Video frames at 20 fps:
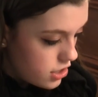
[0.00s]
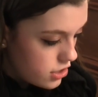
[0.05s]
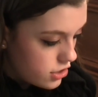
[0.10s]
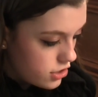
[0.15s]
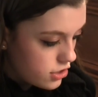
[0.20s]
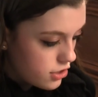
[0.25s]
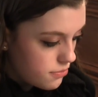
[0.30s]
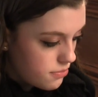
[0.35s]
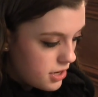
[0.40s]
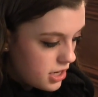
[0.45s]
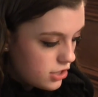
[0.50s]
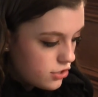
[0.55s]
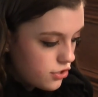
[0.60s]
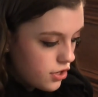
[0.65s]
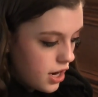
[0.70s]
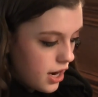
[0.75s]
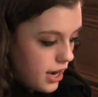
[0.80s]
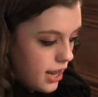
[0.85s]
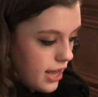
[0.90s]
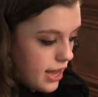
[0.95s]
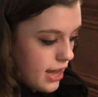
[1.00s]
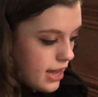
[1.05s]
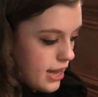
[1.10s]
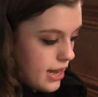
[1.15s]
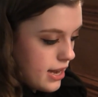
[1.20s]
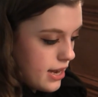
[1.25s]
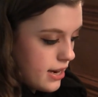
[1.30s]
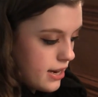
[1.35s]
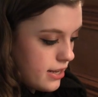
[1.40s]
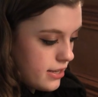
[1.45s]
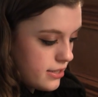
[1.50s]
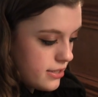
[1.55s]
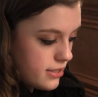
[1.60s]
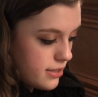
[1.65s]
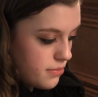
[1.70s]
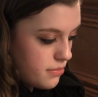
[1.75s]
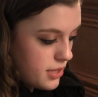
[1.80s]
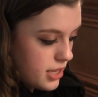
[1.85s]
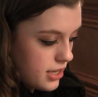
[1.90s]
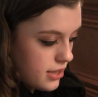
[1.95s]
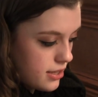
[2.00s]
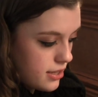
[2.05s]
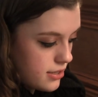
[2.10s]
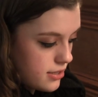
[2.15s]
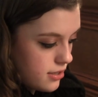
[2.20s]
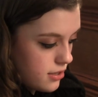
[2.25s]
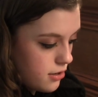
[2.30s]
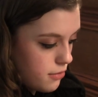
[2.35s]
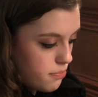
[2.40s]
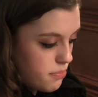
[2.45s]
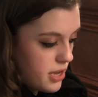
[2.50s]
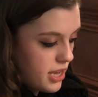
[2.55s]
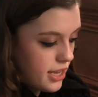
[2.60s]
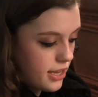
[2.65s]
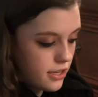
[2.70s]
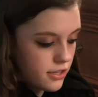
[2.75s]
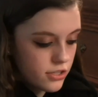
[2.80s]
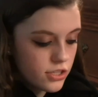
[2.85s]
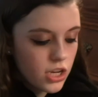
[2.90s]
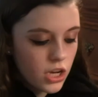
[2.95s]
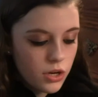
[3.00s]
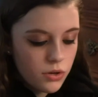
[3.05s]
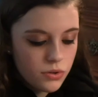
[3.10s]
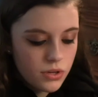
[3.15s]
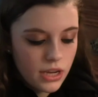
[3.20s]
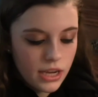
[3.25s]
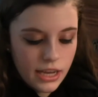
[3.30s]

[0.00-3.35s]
So I'm going to try to add something that's a little pink toned.